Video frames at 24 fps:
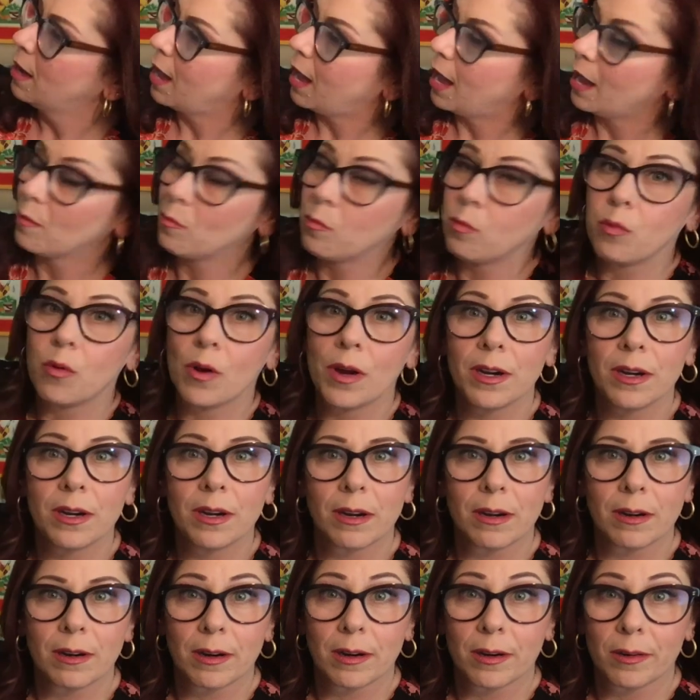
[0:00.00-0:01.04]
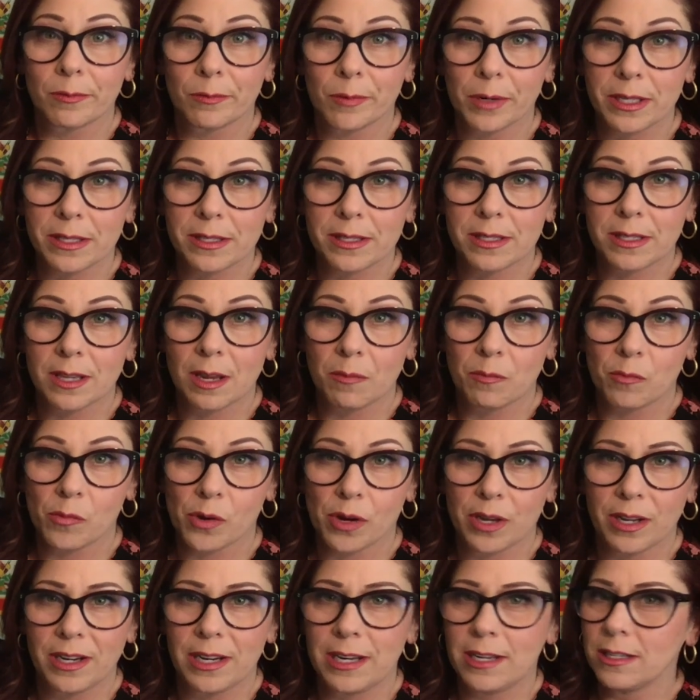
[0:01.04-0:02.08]
I wonder what
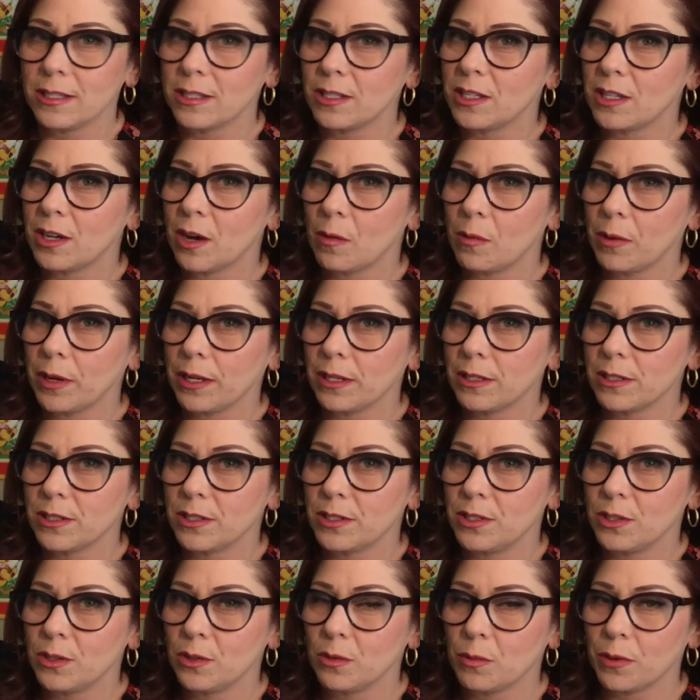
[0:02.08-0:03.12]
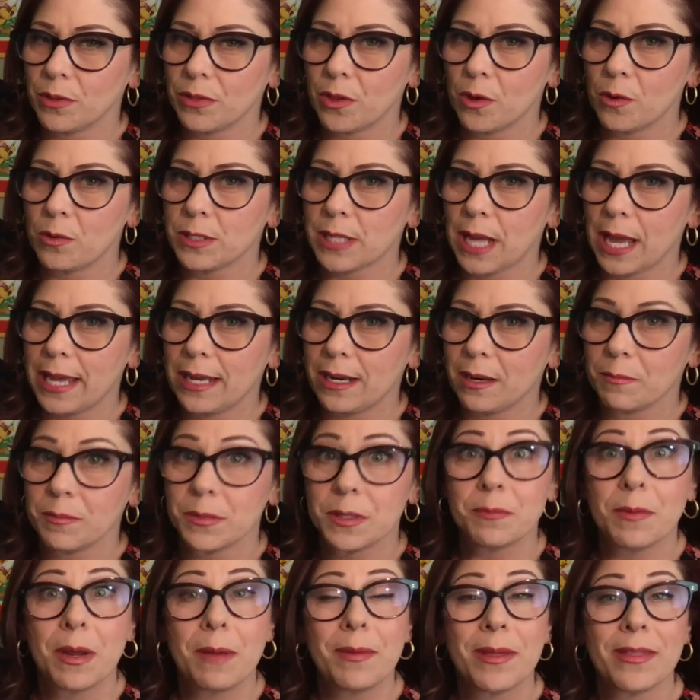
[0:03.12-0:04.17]
someone is going to do with those items.
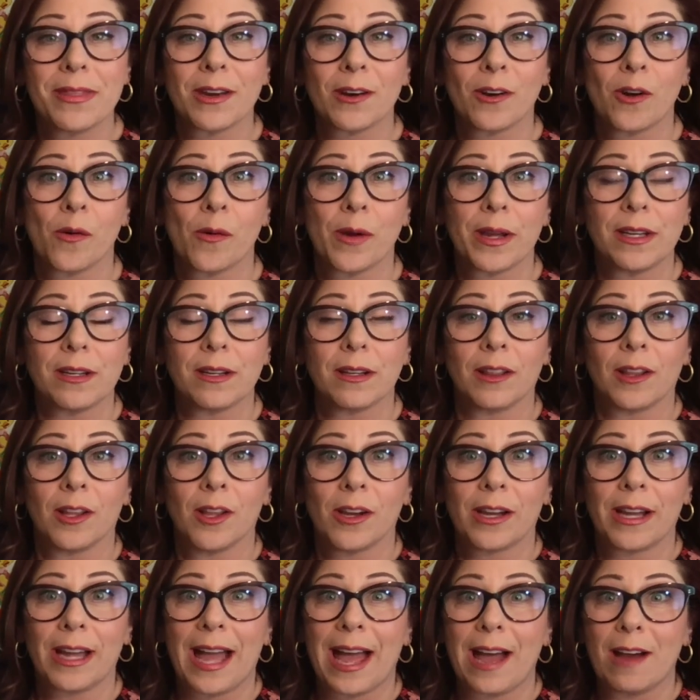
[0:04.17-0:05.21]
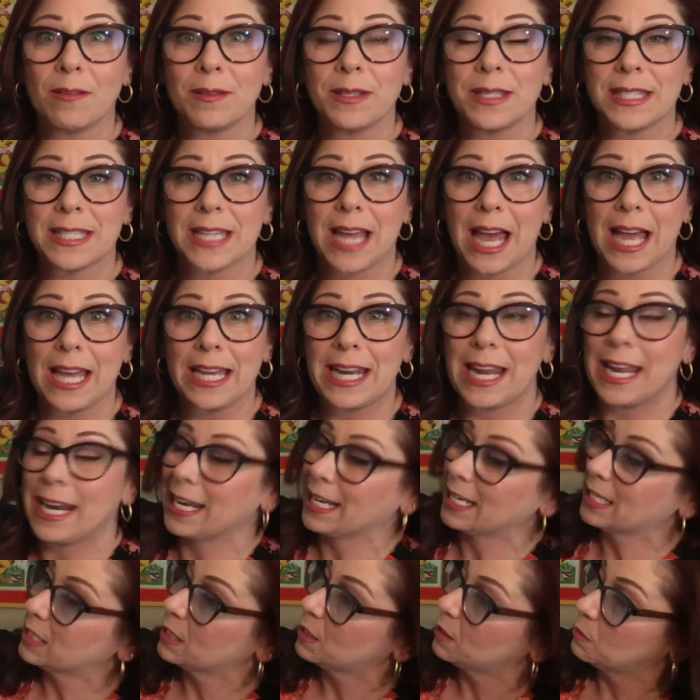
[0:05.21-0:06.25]
Maybe they're going to look outside and
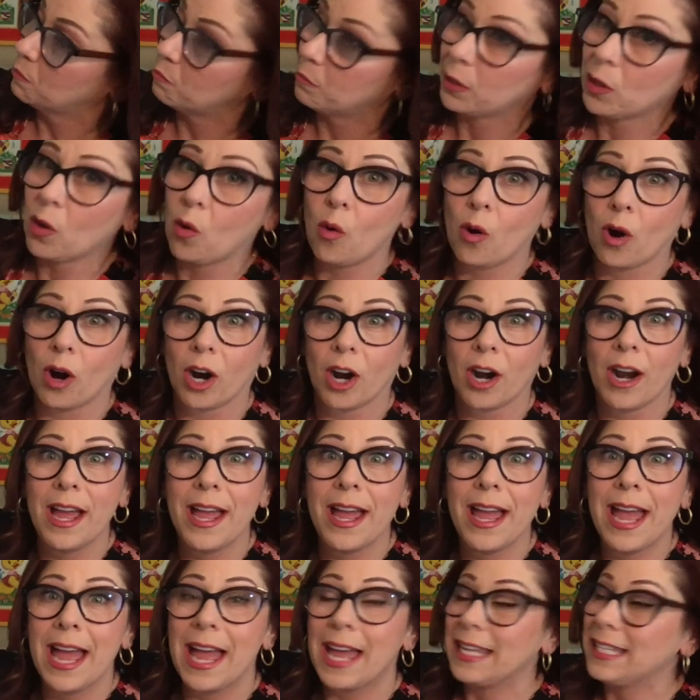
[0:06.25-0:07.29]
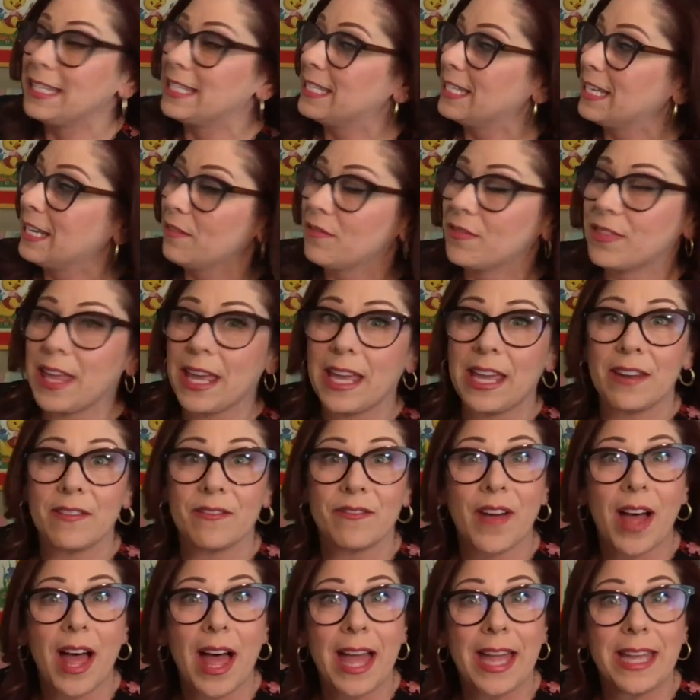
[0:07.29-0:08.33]
explore and see if they can
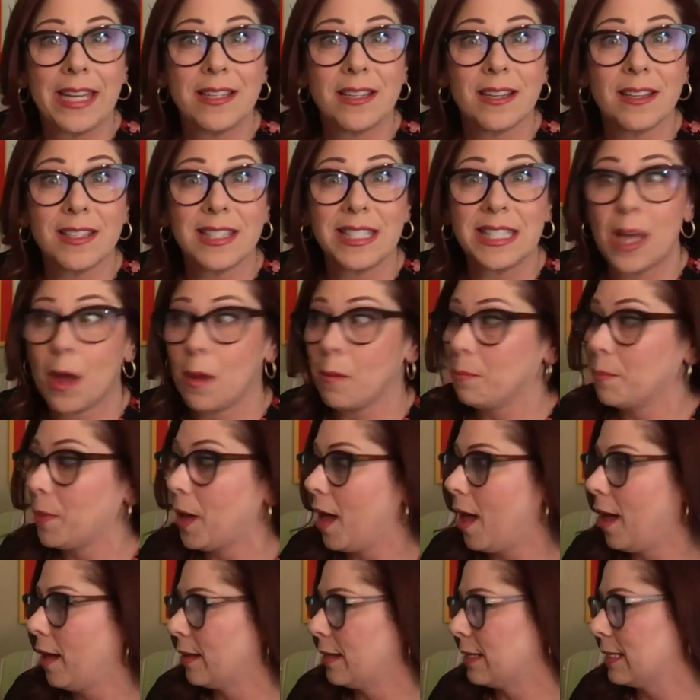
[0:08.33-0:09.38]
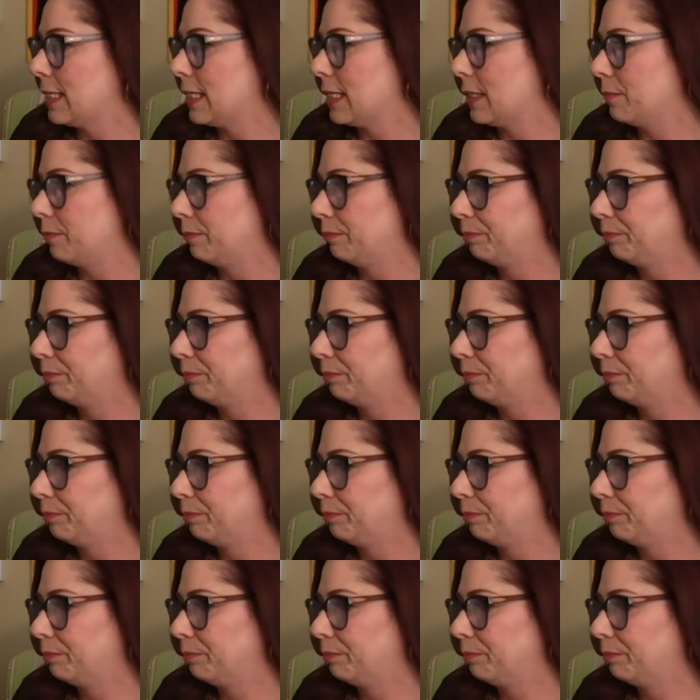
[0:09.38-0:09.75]
find some bugs.